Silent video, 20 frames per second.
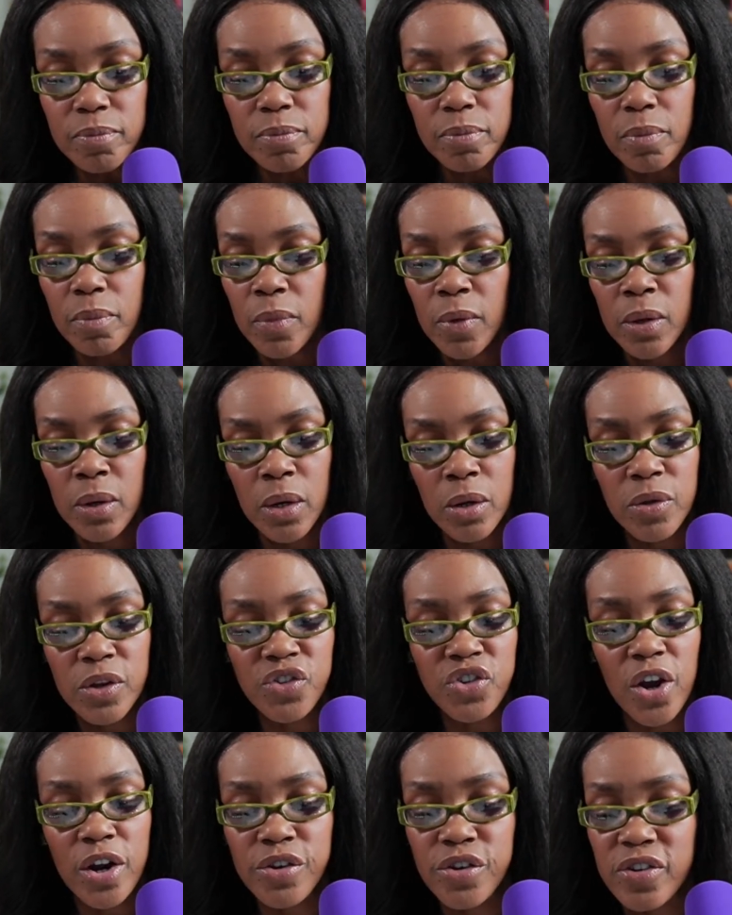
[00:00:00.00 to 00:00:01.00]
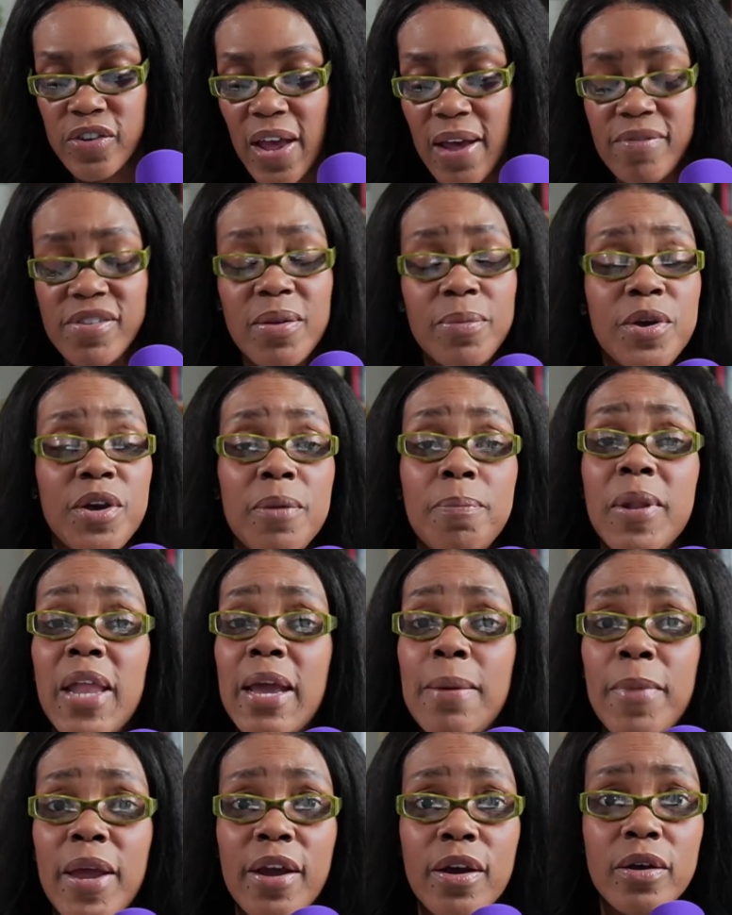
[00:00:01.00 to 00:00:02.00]
The Chargers have some good
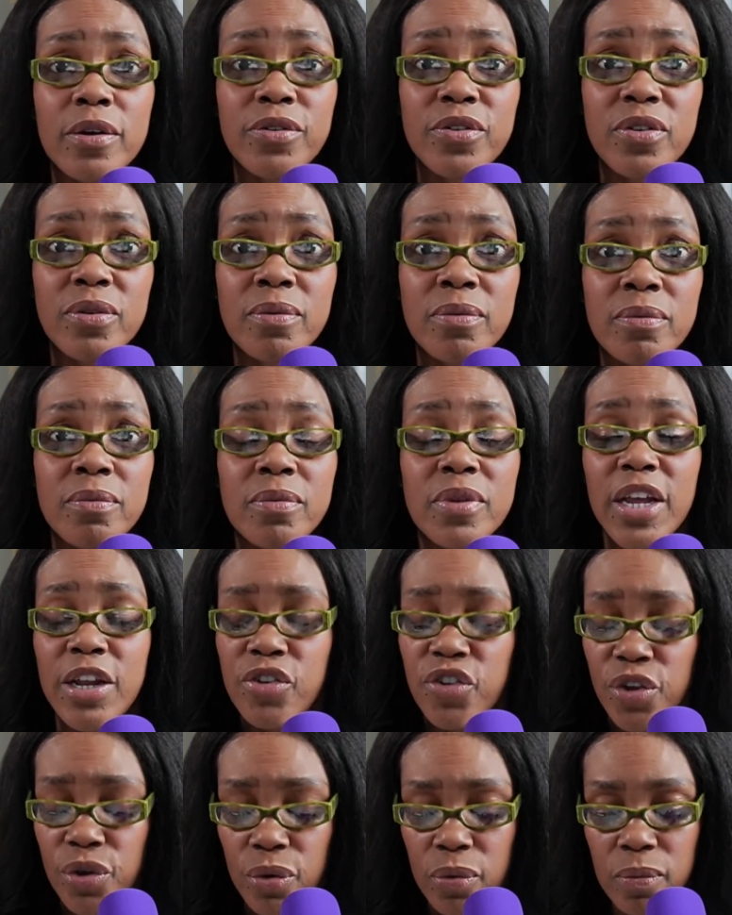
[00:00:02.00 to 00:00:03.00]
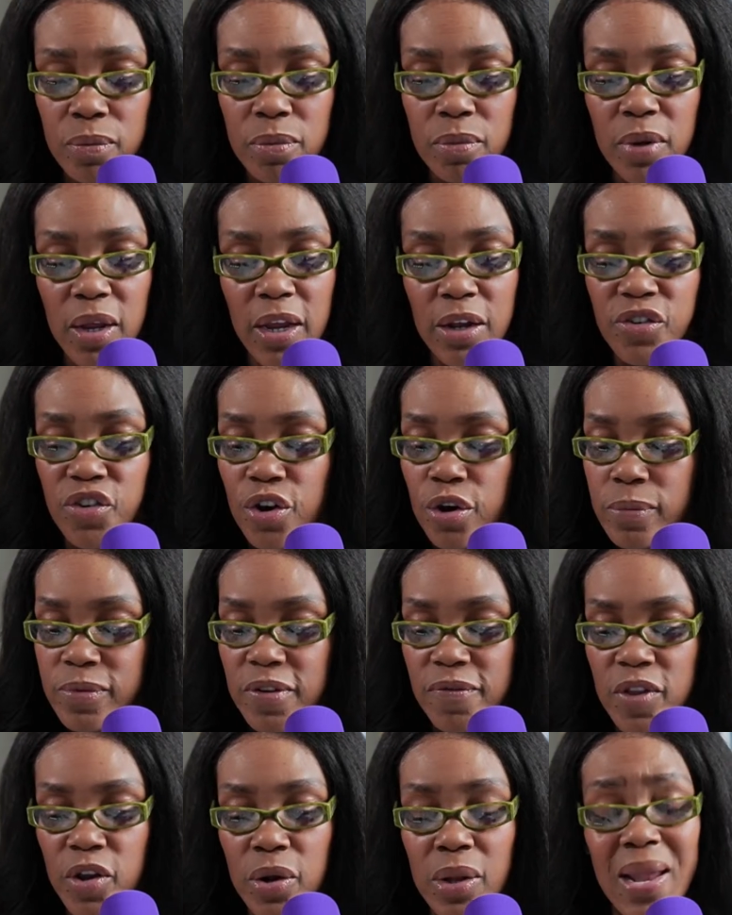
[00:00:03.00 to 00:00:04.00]
playmakers. They do. In terms of
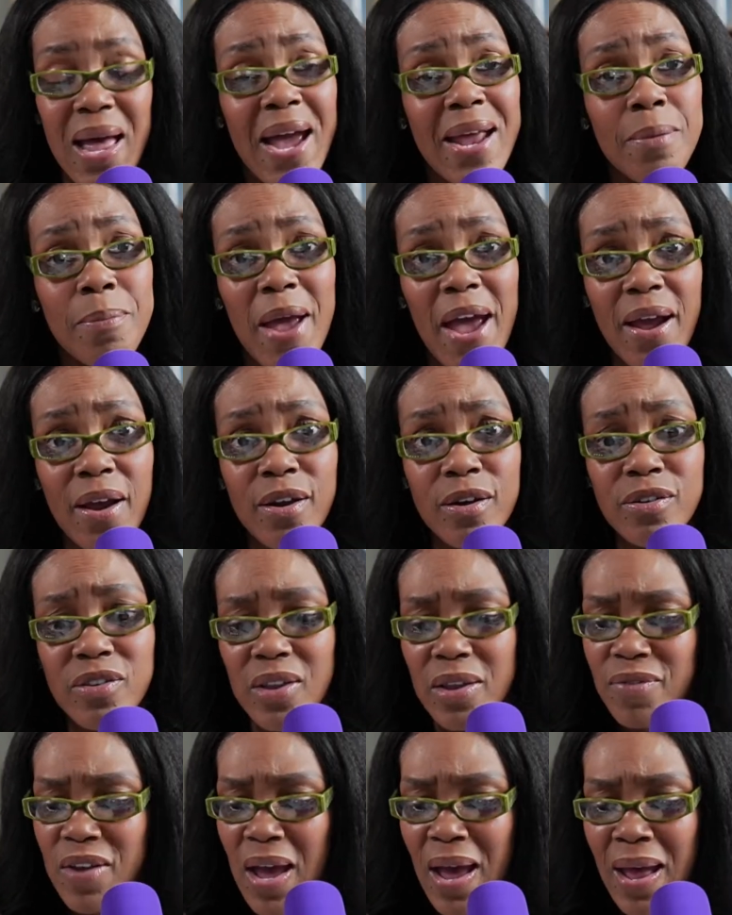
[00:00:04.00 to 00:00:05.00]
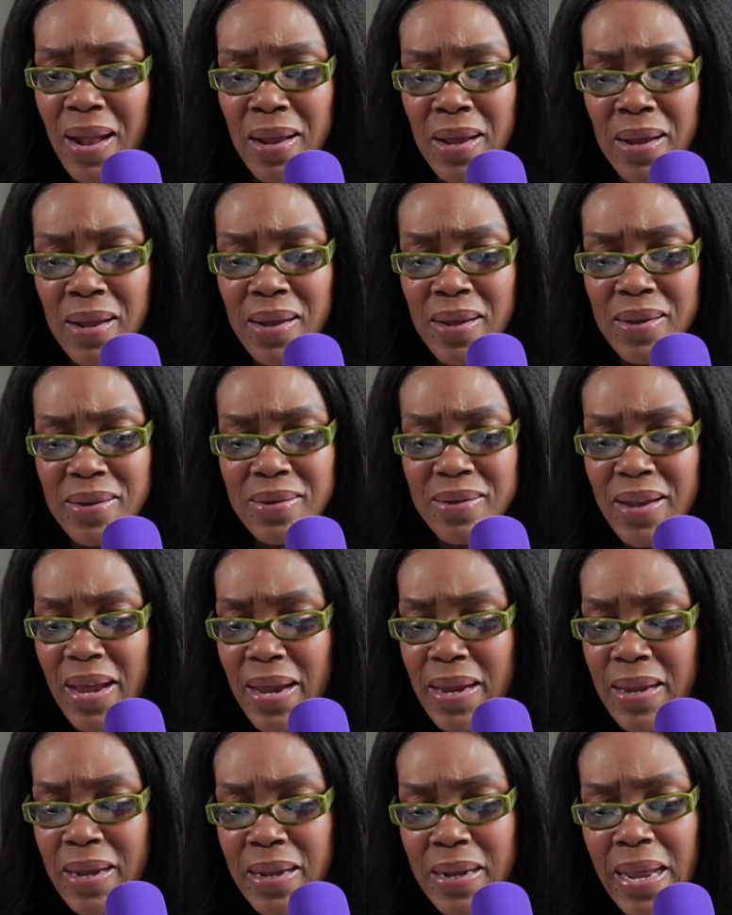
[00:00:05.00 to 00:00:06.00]
their linebackers, they've got
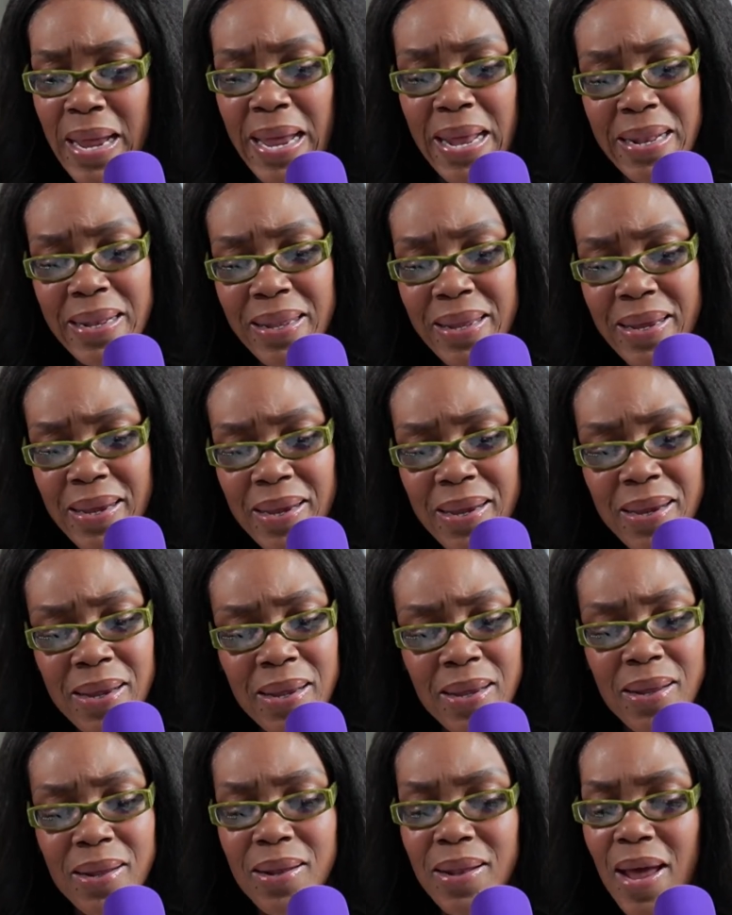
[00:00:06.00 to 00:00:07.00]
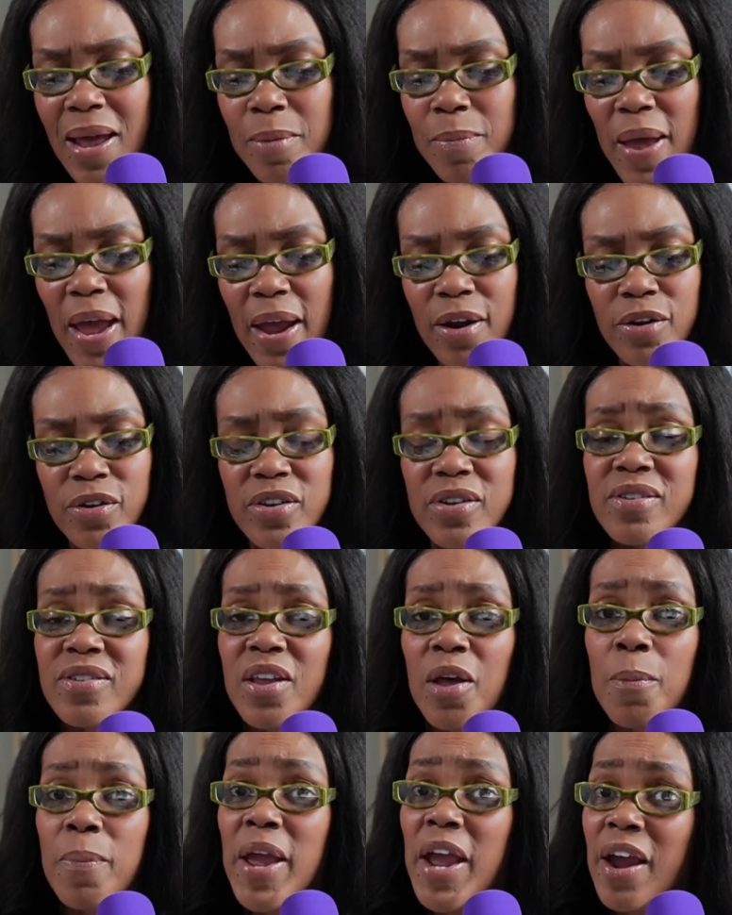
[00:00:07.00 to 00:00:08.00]
Dayan Henley, linebacker
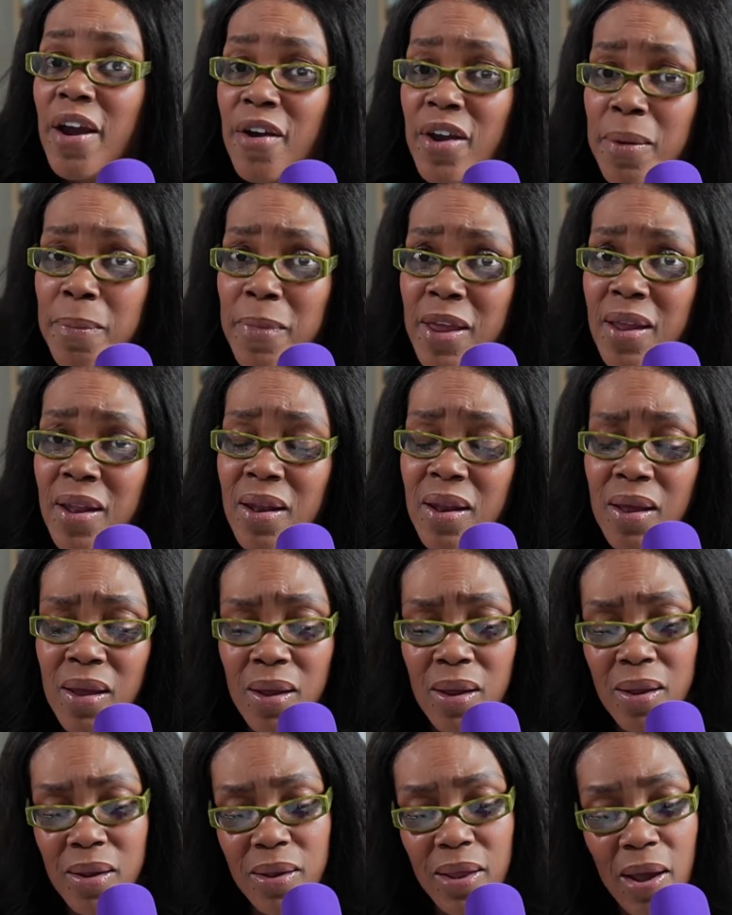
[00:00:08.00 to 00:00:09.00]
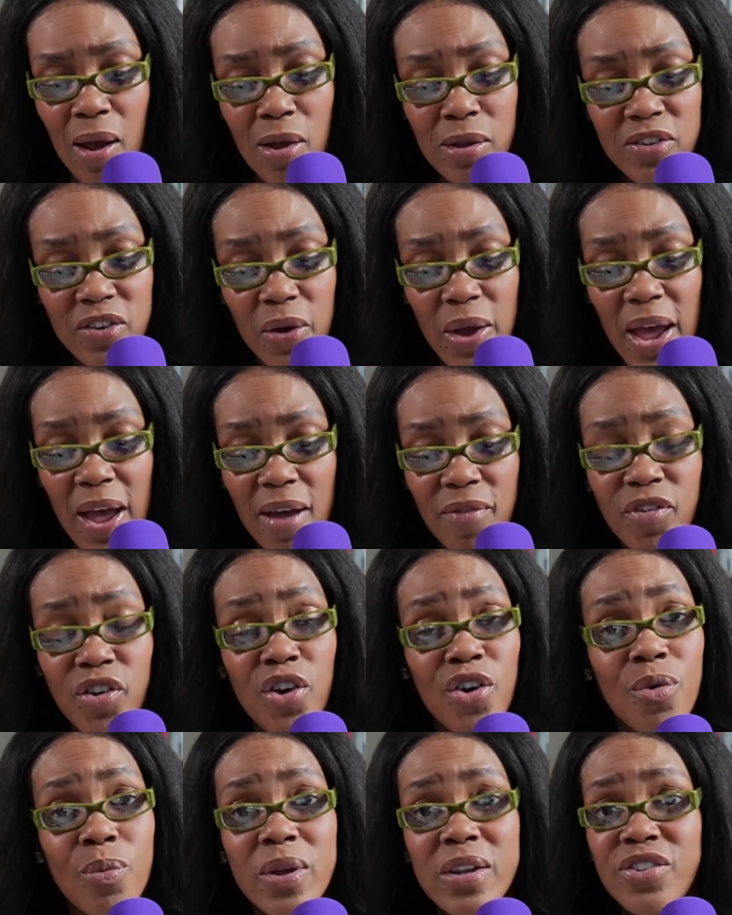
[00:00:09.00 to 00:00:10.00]
Denzel Perryman. They also have
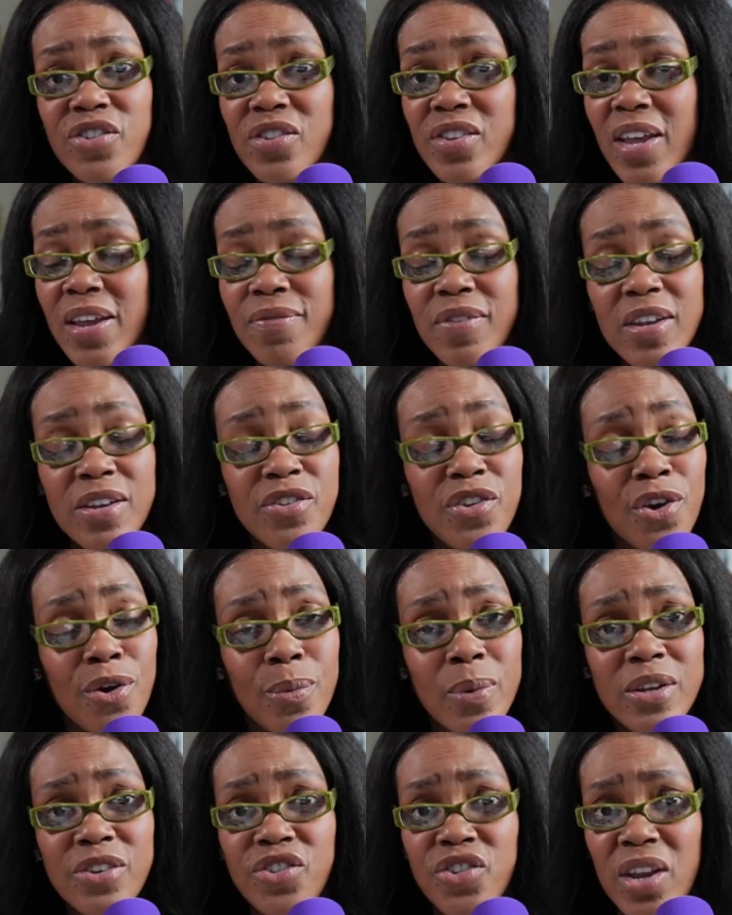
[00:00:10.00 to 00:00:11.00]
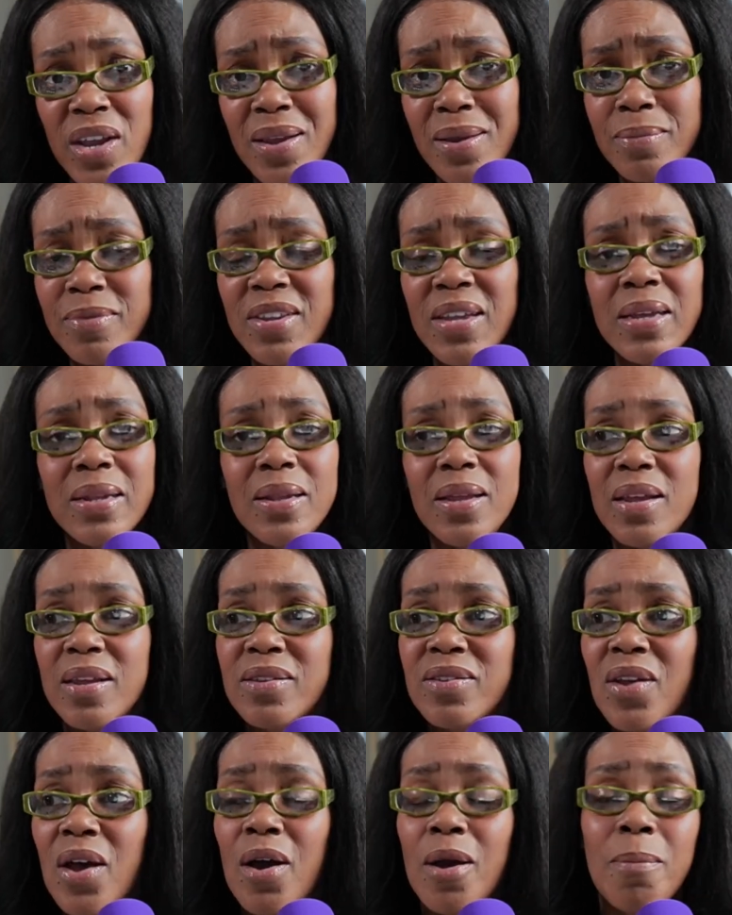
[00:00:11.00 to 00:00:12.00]
safety Derwin James. These
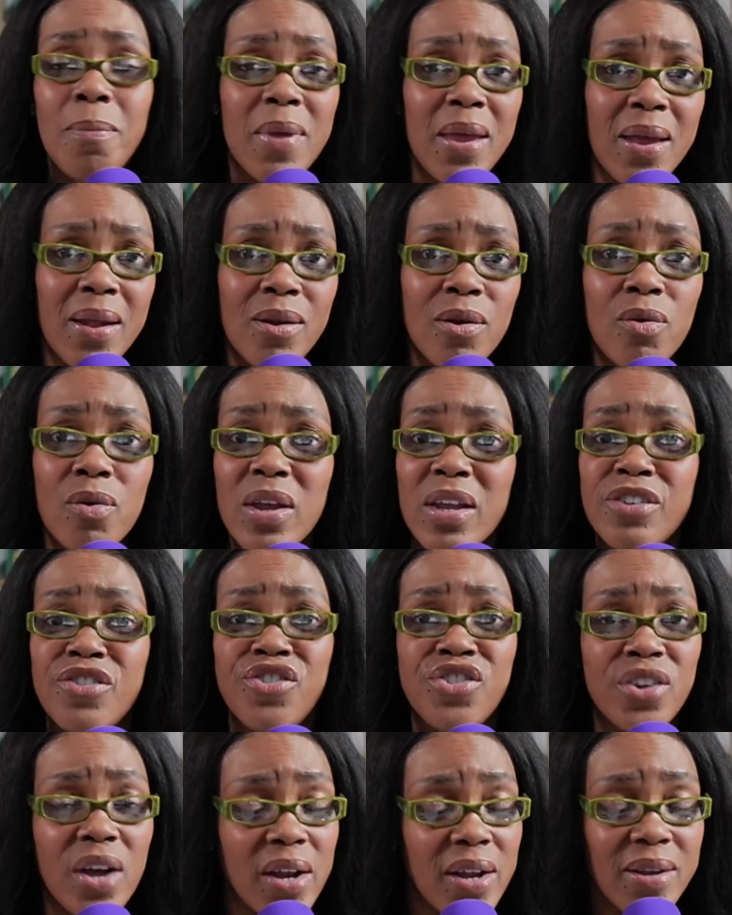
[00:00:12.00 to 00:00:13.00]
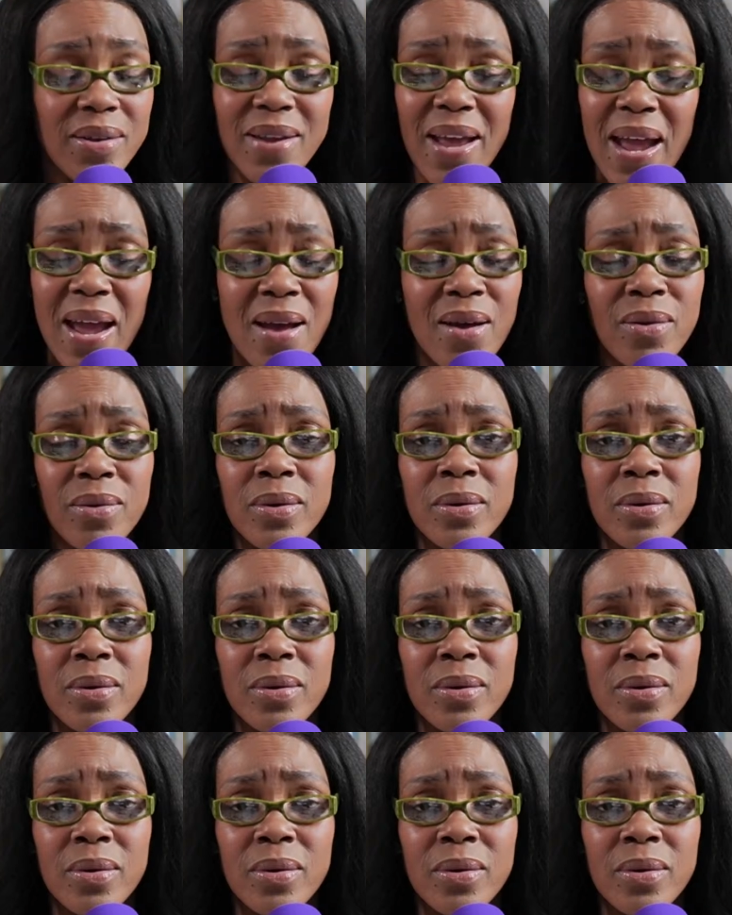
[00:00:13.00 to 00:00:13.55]
are men who can shut it down.